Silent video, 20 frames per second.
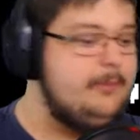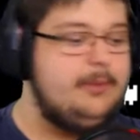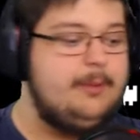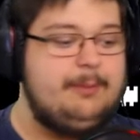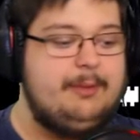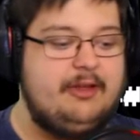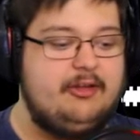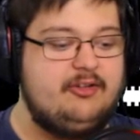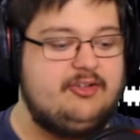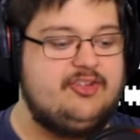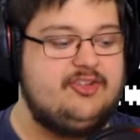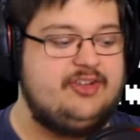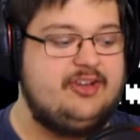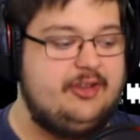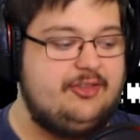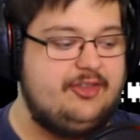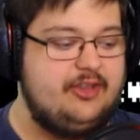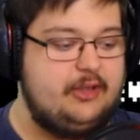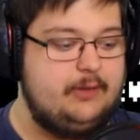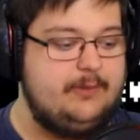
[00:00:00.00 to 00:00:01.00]
Papyrus is
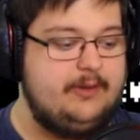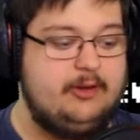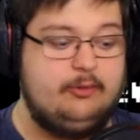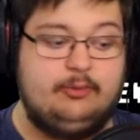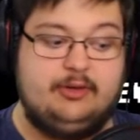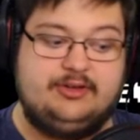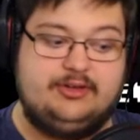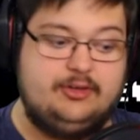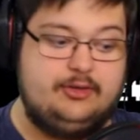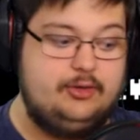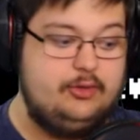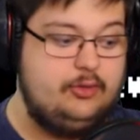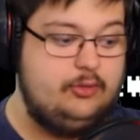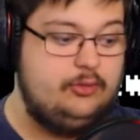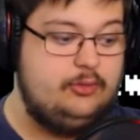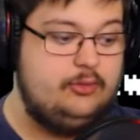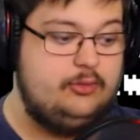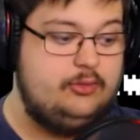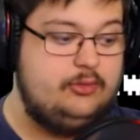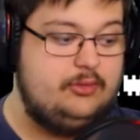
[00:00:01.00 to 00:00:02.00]
not thinking about what to
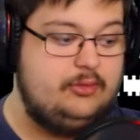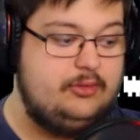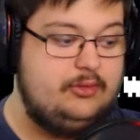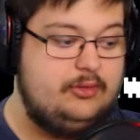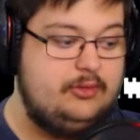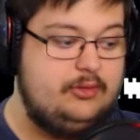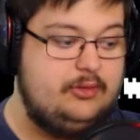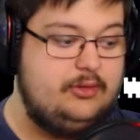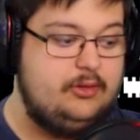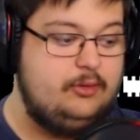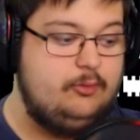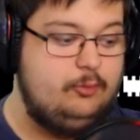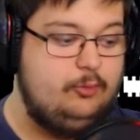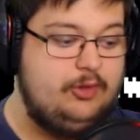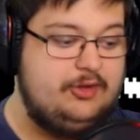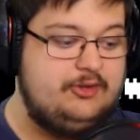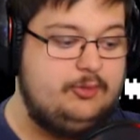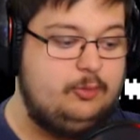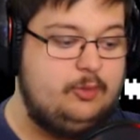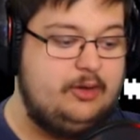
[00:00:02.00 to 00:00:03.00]
do.
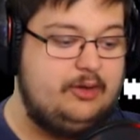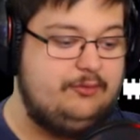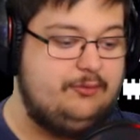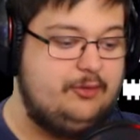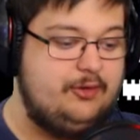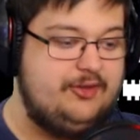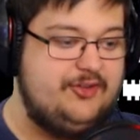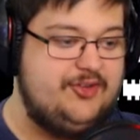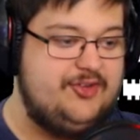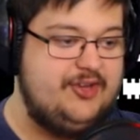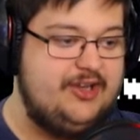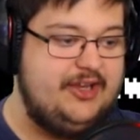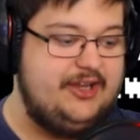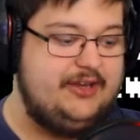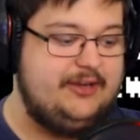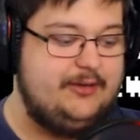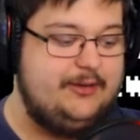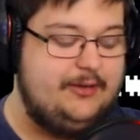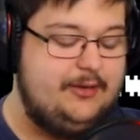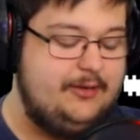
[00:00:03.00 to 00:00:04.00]
What to wear for his date.